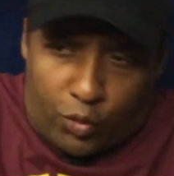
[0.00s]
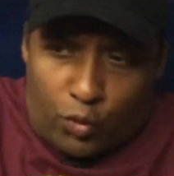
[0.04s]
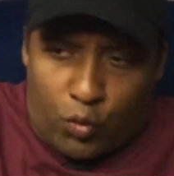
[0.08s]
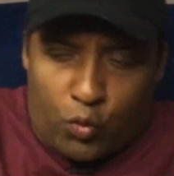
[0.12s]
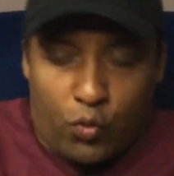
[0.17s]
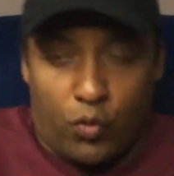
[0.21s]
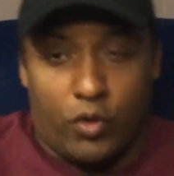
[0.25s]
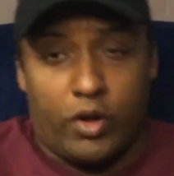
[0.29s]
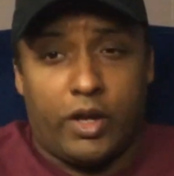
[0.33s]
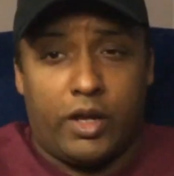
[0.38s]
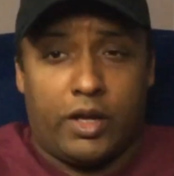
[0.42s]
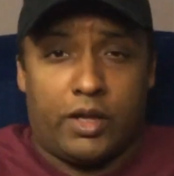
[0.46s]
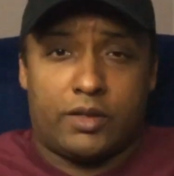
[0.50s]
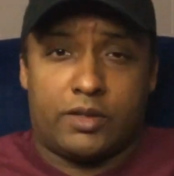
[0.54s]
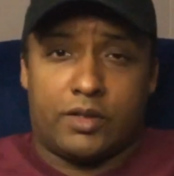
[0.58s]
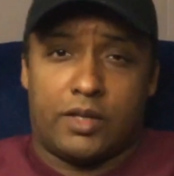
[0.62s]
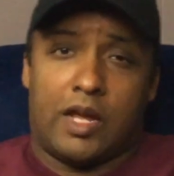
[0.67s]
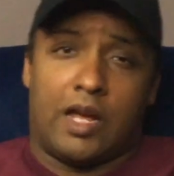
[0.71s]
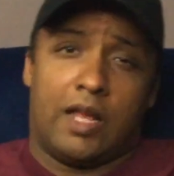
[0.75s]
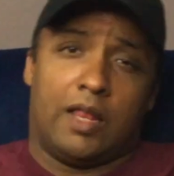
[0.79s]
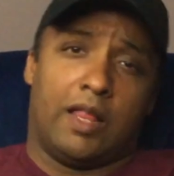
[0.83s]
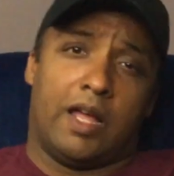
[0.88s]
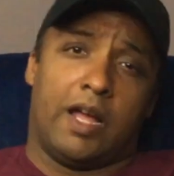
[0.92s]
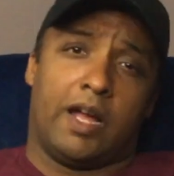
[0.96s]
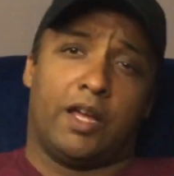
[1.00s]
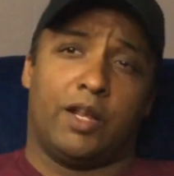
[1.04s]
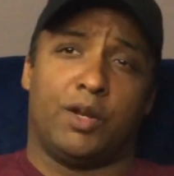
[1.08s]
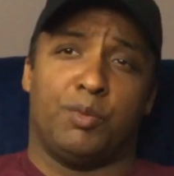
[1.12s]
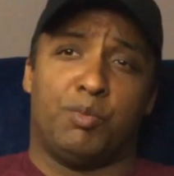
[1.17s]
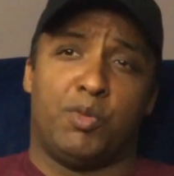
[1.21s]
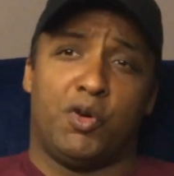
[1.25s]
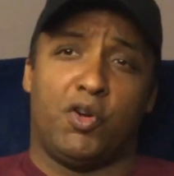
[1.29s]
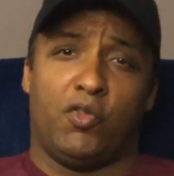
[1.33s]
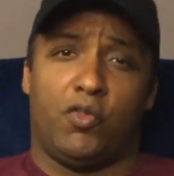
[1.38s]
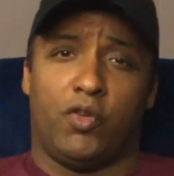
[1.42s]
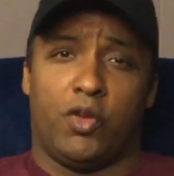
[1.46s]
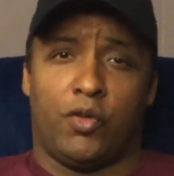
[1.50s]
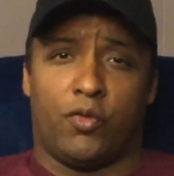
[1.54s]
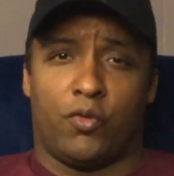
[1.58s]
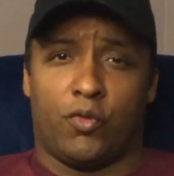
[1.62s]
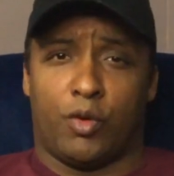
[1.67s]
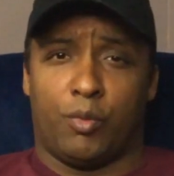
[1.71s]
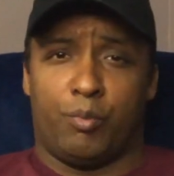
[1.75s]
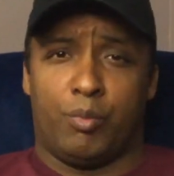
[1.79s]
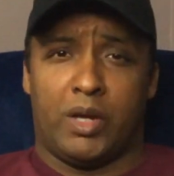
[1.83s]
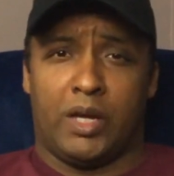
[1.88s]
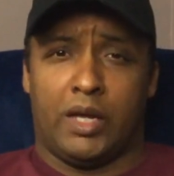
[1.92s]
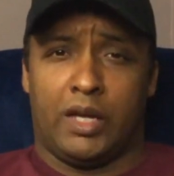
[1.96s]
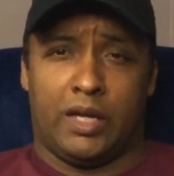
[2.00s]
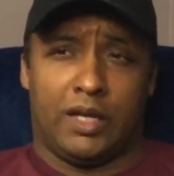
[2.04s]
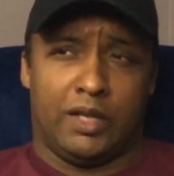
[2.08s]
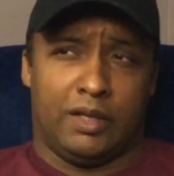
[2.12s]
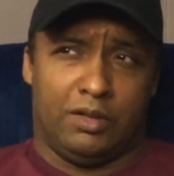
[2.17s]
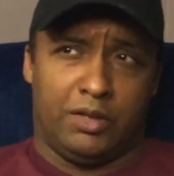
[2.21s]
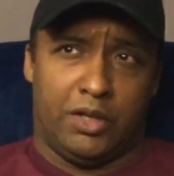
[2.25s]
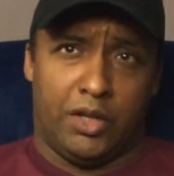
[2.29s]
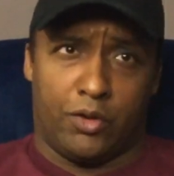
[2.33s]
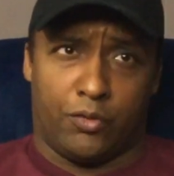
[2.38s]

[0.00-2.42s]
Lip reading: critics not liking a movie for being